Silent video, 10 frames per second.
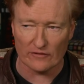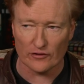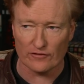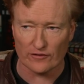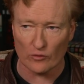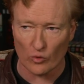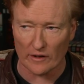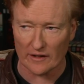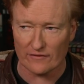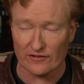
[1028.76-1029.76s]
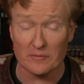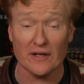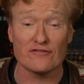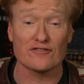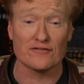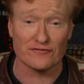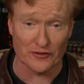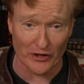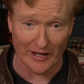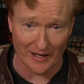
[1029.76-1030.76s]
of you for working for me for
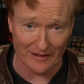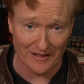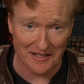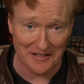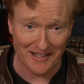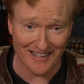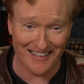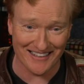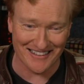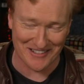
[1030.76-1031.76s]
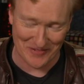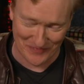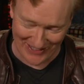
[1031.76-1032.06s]
free. And yes,